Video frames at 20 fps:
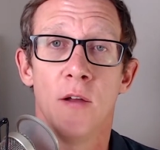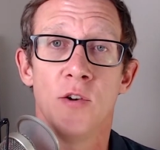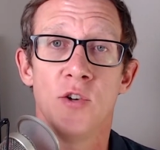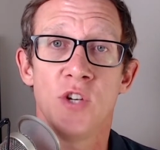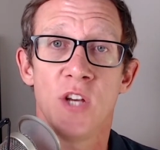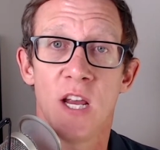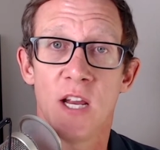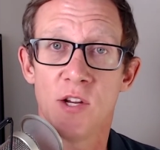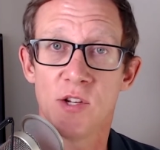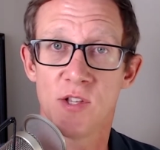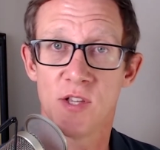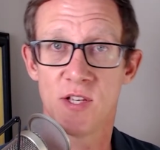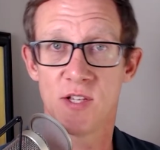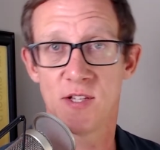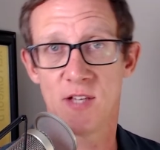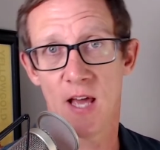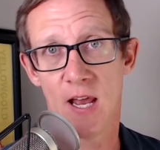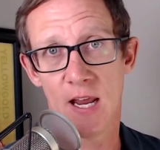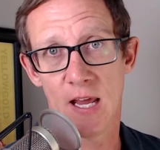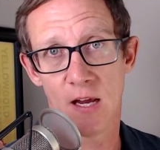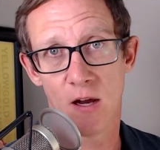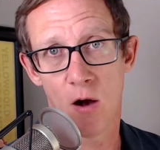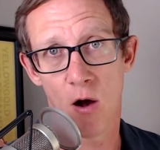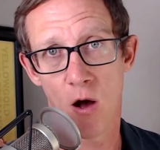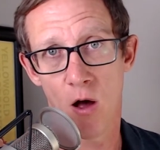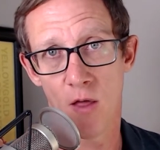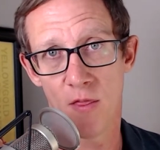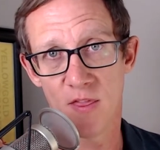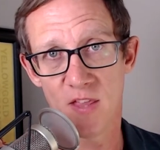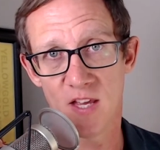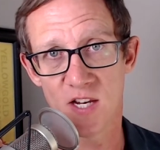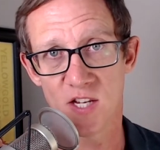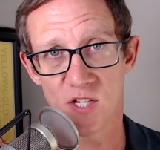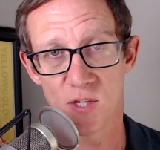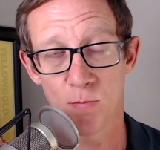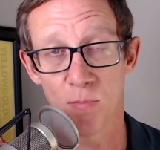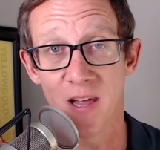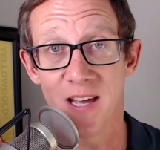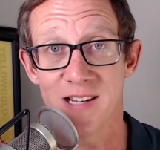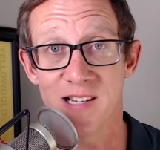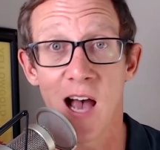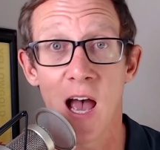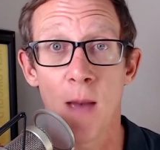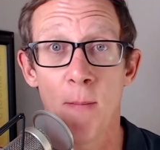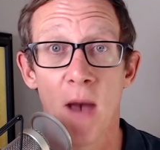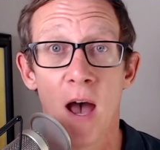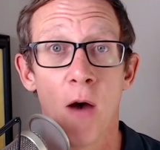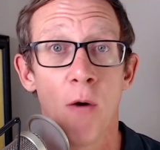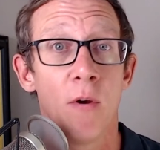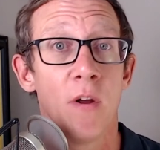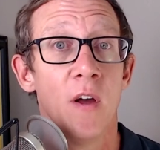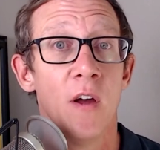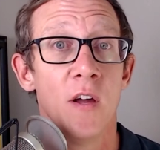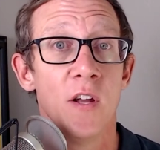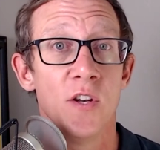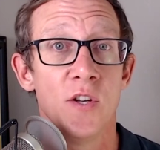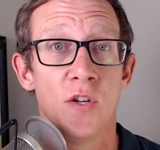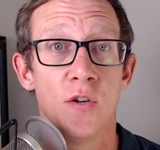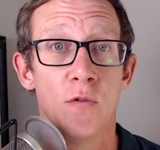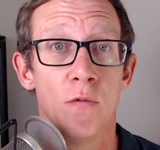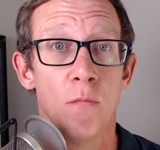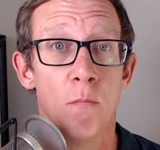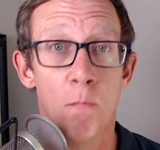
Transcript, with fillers: change the setting on the display timeout to